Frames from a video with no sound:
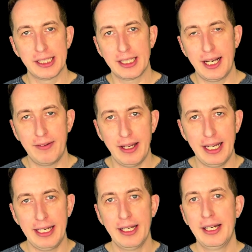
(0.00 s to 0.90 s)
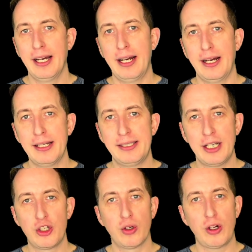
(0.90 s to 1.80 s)
can have a
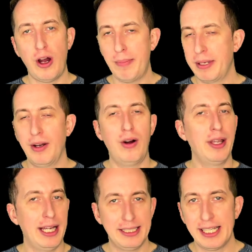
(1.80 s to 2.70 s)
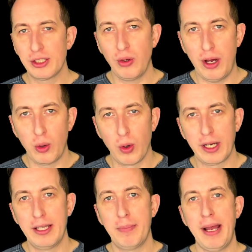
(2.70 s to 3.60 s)
digital copy and all that. It takes a lot of work
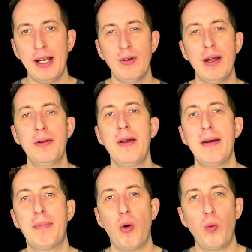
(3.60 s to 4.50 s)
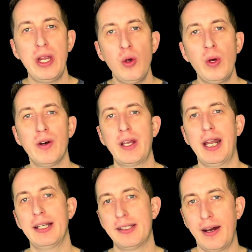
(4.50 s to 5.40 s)
in the background, but we will get
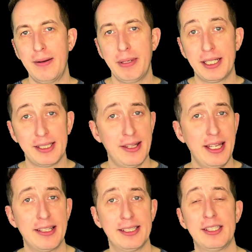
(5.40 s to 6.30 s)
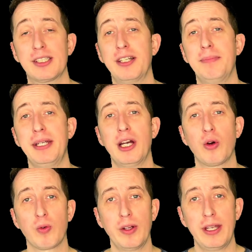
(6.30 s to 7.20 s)
it done, because I think this is going to be a
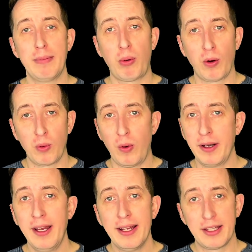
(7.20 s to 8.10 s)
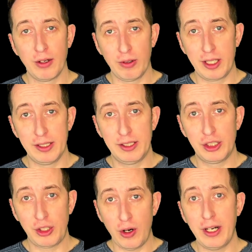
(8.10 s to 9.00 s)
really important one that could
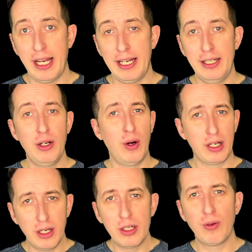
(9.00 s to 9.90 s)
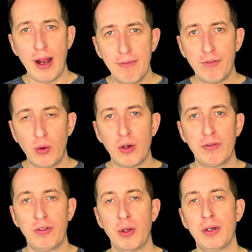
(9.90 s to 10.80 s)
start a good ground
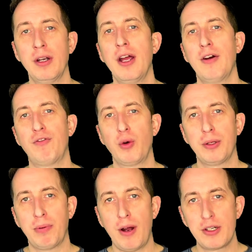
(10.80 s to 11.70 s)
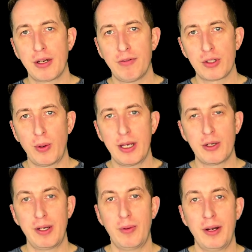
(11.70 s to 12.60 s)
floor for the project for
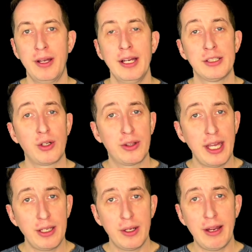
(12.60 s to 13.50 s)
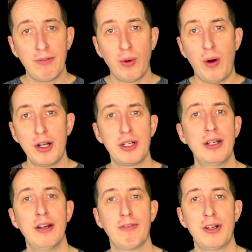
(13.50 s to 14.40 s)
2021. So thank you again for watching.
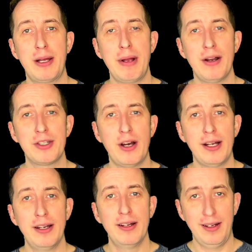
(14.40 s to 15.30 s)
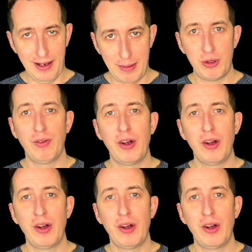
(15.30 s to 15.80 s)
For Nimera Talk, I'm Triple